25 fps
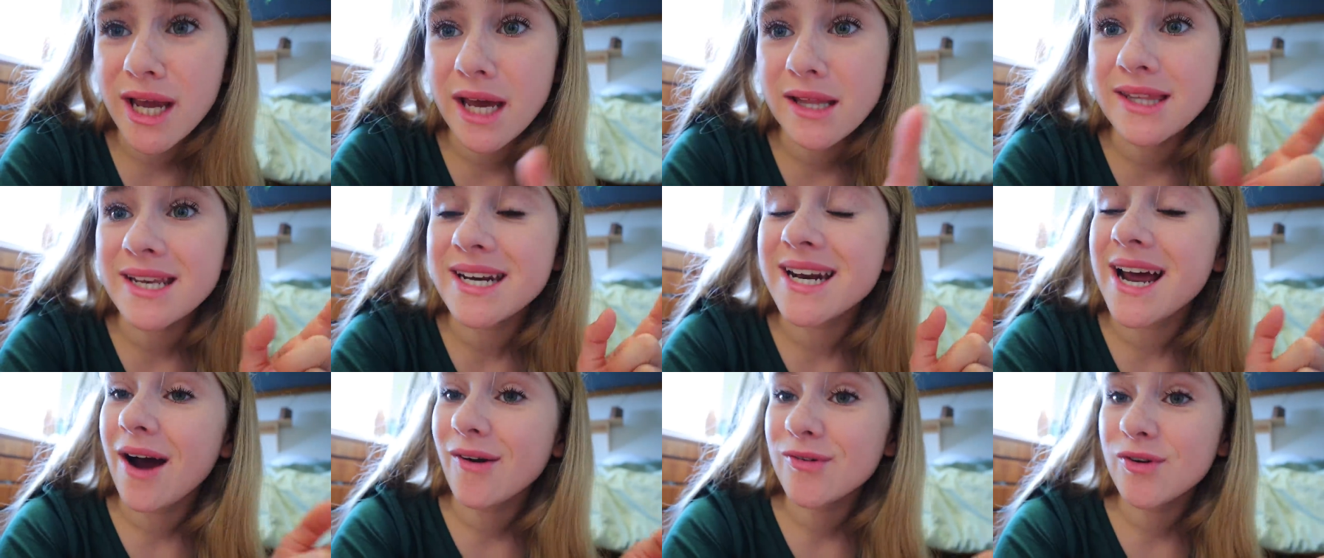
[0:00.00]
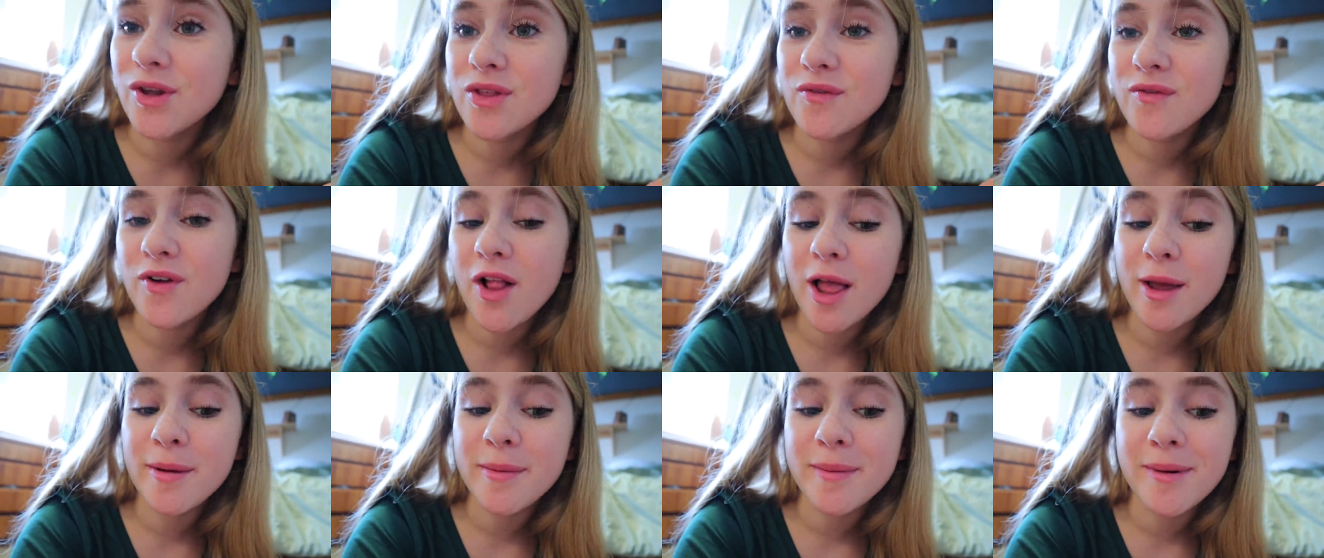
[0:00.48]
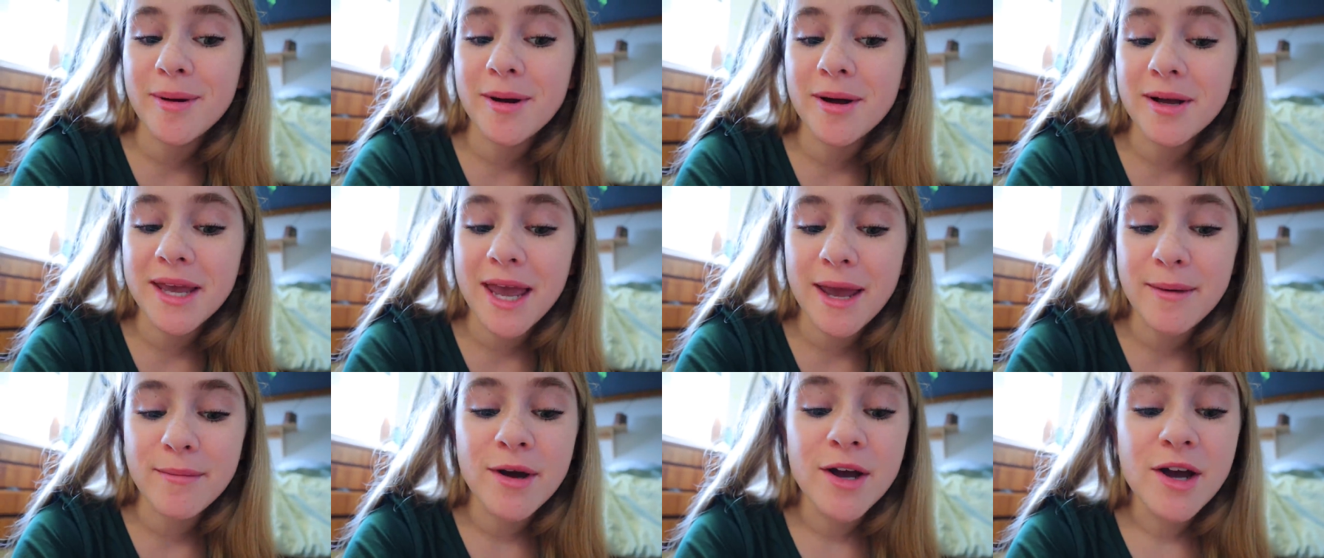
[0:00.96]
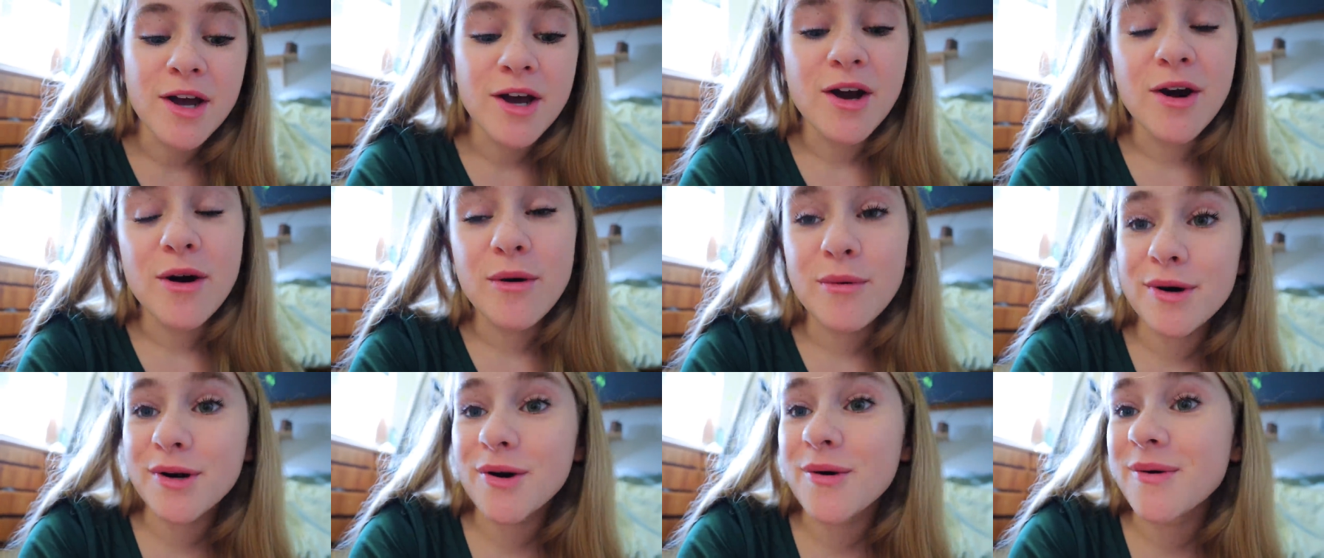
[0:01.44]
And then after the volleyball game,
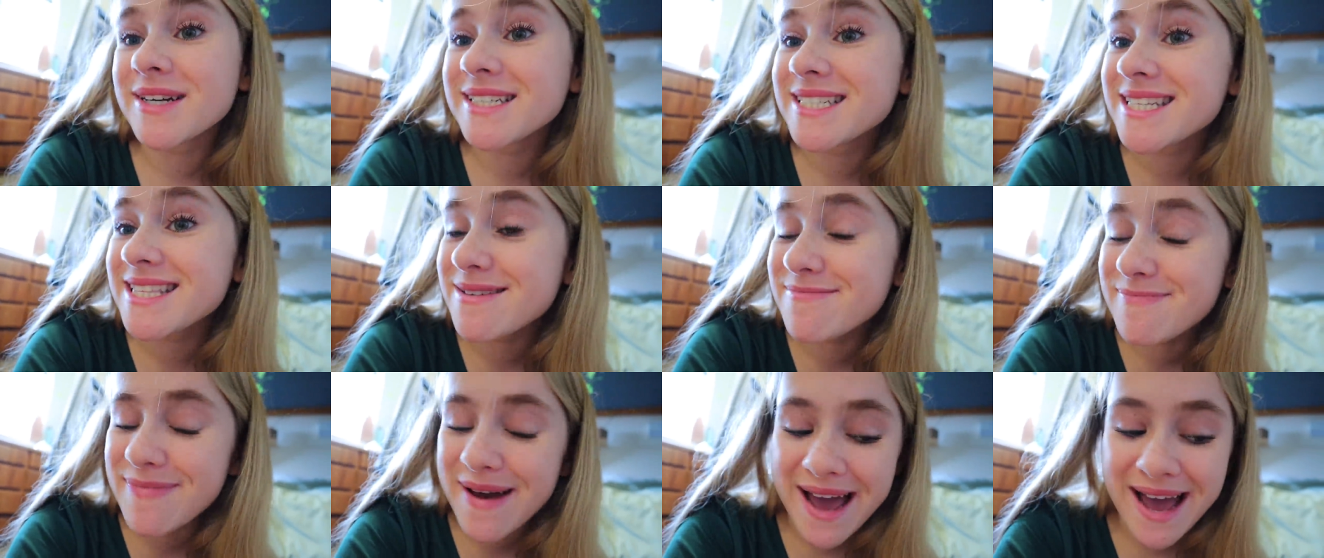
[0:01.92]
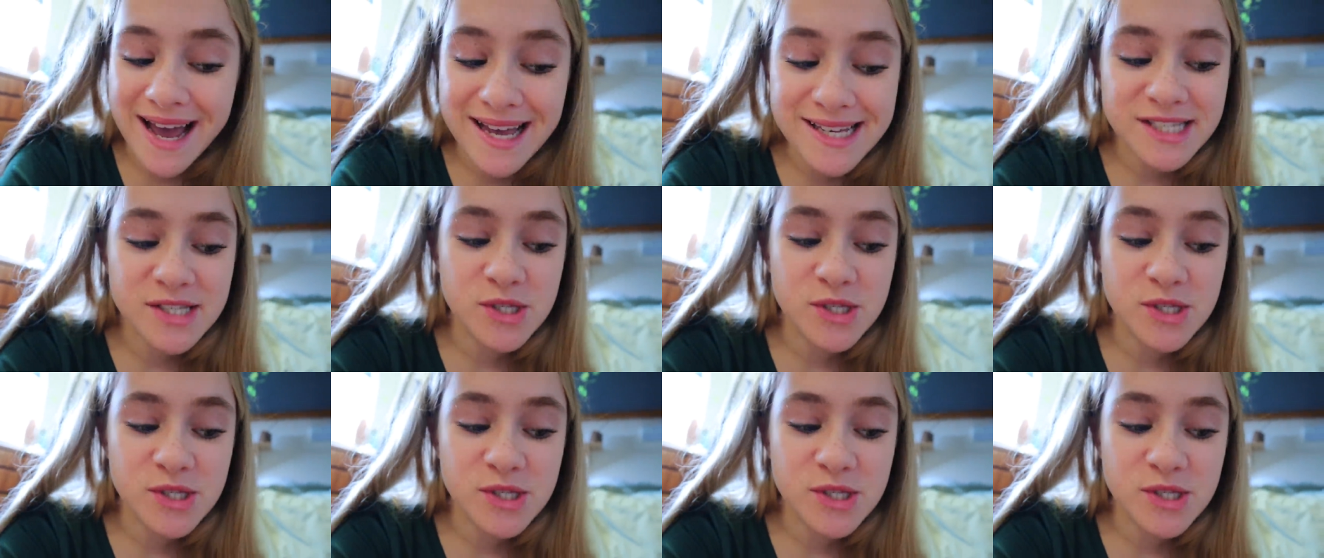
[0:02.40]
we're going to the pet